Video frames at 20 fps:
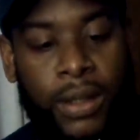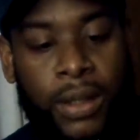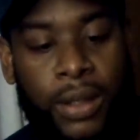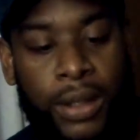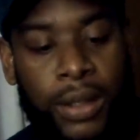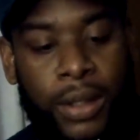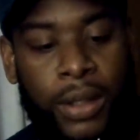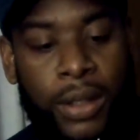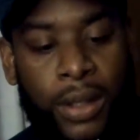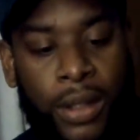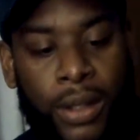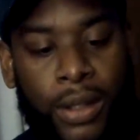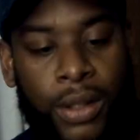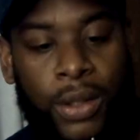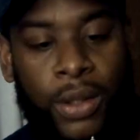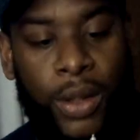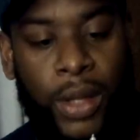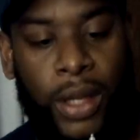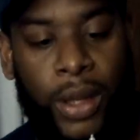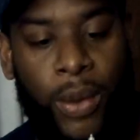Get rid of
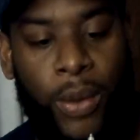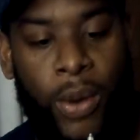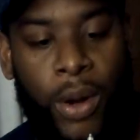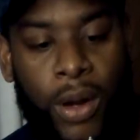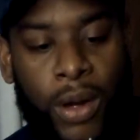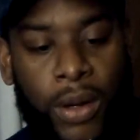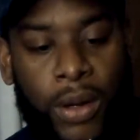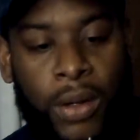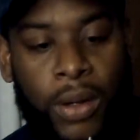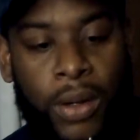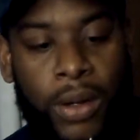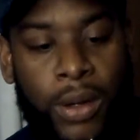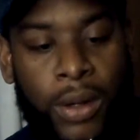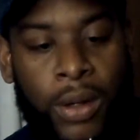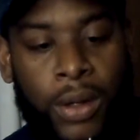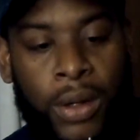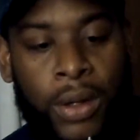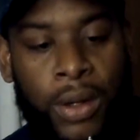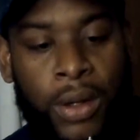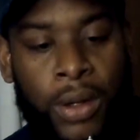all the air bubbles
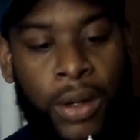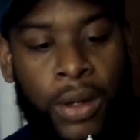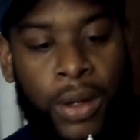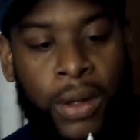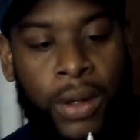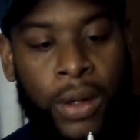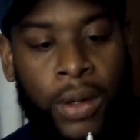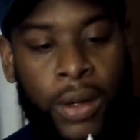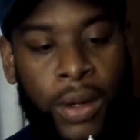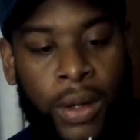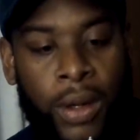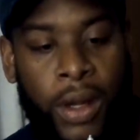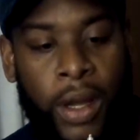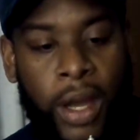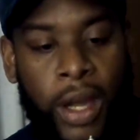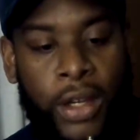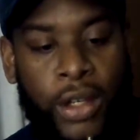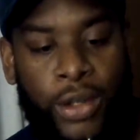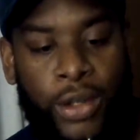inside the syringe.